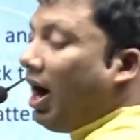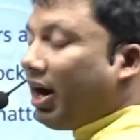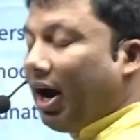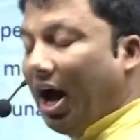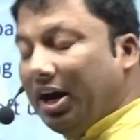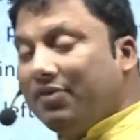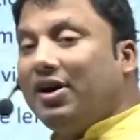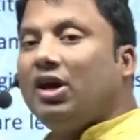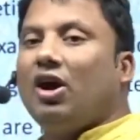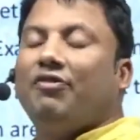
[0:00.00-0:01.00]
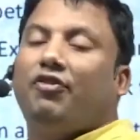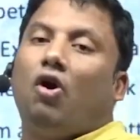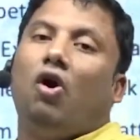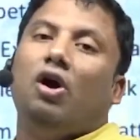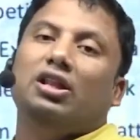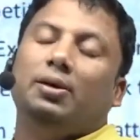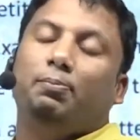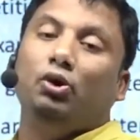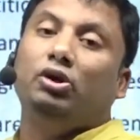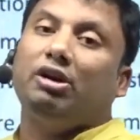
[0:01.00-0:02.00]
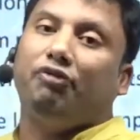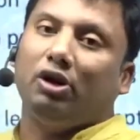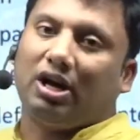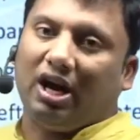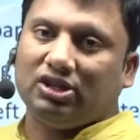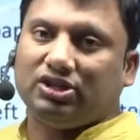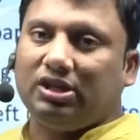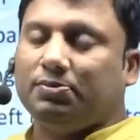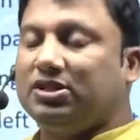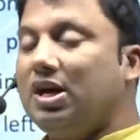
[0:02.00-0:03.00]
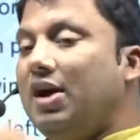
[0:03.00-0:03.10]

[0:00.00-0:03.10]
are unaware of all the beautiful concepts.